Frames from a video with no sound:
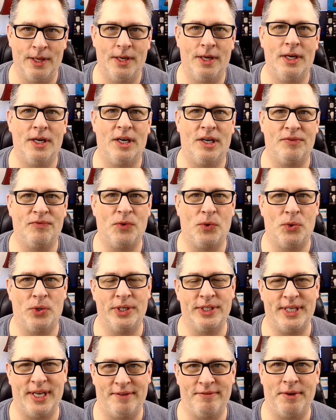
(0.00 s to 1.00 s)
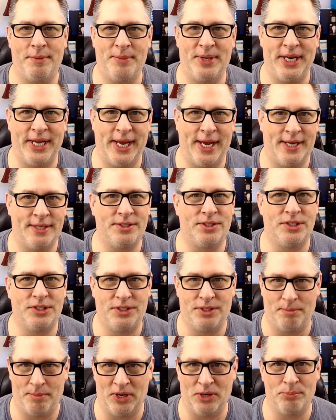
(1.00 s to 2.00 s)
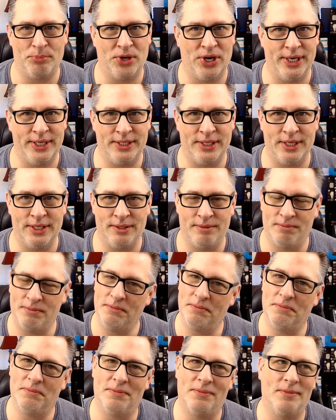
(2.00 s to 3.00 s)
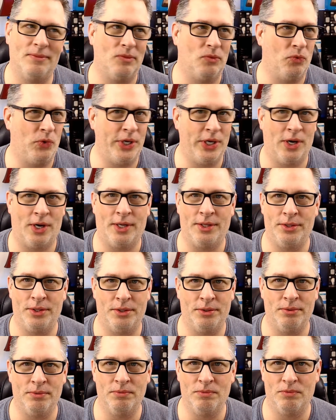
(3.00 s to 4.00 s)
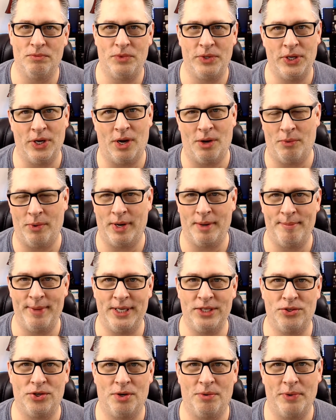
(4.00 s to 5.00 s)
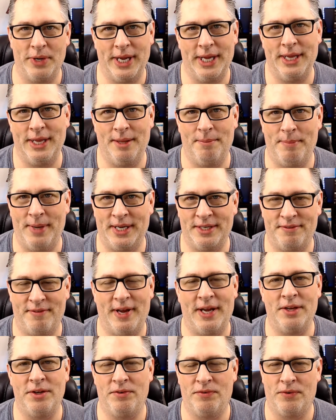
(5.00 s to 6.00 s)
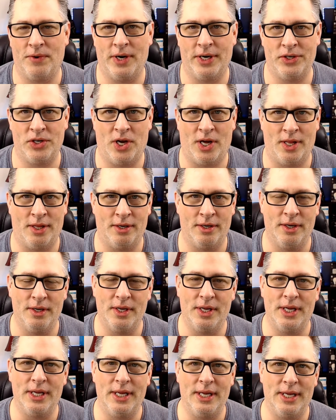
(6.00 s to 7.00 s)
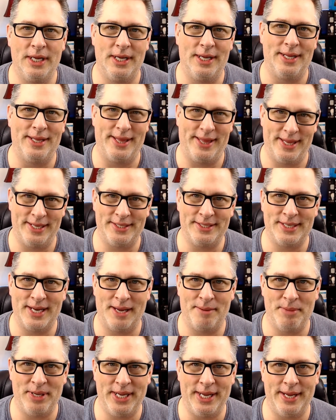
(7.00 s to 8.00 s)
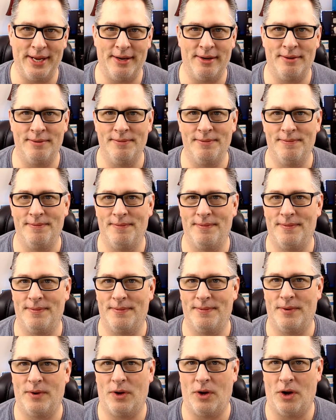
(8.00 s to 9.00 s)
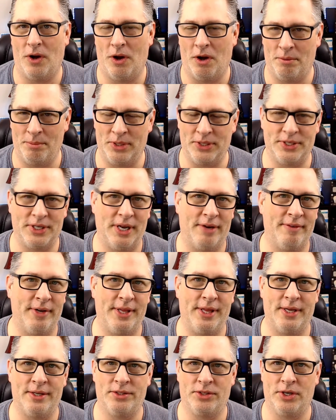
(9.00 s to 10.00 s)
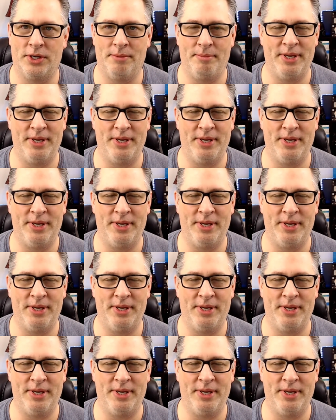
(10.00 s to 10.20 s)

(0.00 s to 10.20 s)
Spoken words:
Of course, everybody asks about pricing. We all do. We all want to make sure we're getting the best value for our dollar. This time of year, almost everything's going to be a